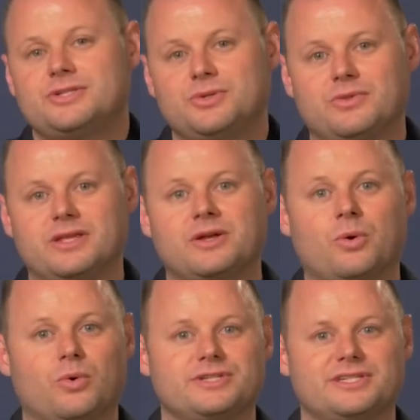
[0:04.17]
to the
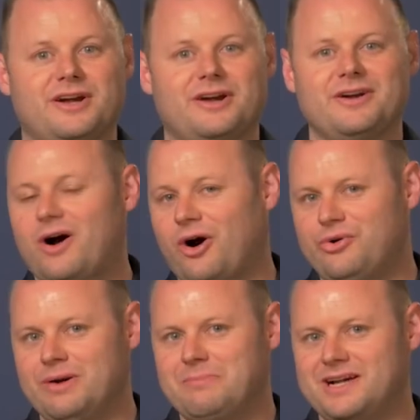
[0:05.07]
Corsair
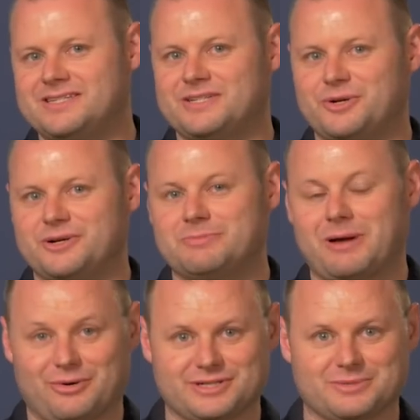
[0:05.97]
R M I Series
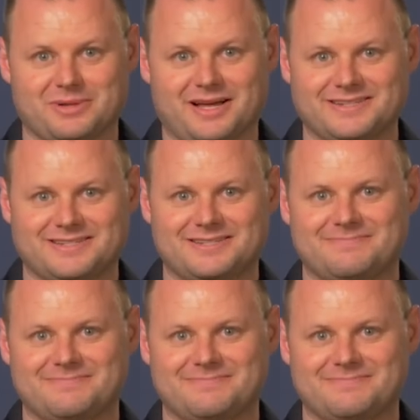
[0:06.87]
power supplies.